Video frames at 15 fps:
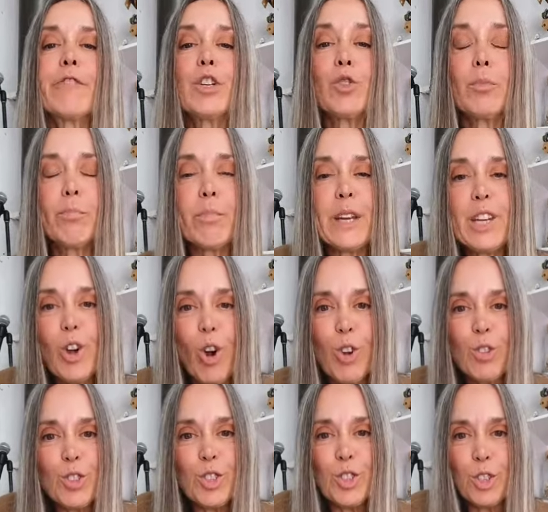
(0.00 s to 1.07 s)
field
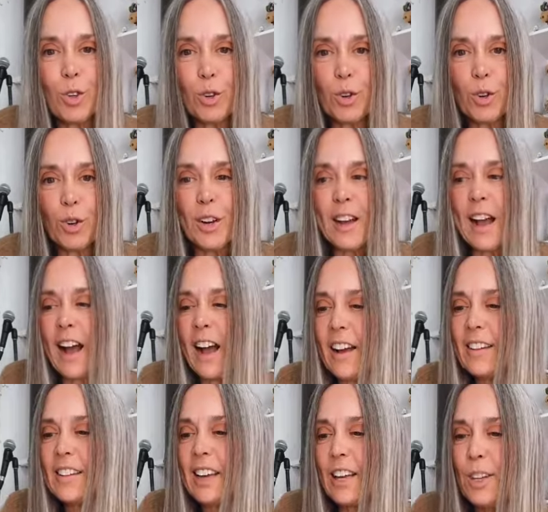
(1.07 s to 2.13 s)
beyond your
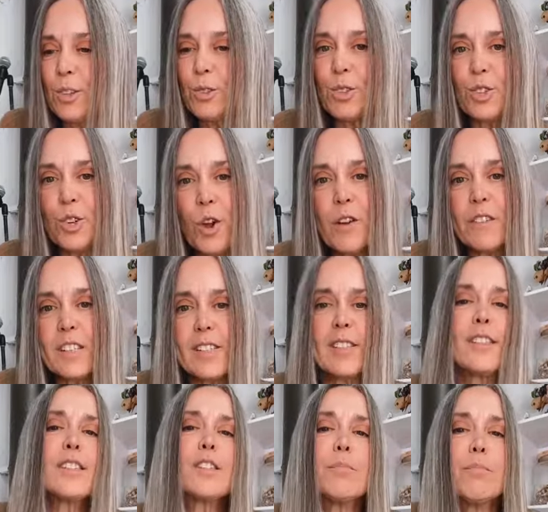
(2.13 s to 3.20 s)
unhealed nervous
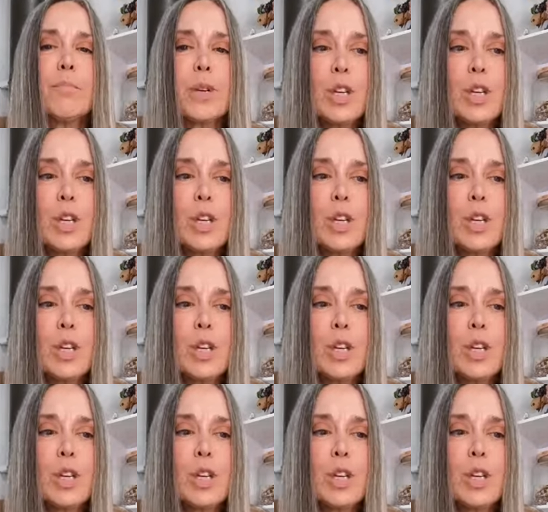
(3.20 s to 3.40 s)
system,